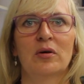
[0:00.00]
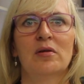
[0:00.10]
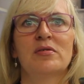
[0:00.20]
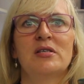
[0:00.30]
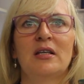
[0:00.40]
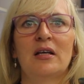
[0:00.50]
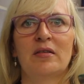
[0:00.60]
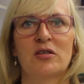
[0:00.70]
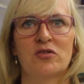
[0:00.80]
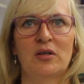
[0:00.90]
Obviously they're
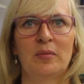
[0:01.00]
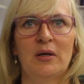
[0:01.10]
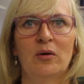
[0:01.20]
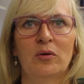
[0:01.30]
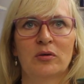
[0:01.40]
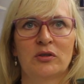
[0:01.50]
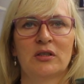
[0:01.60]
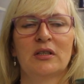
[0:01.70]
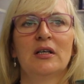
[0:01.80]
extremely hot,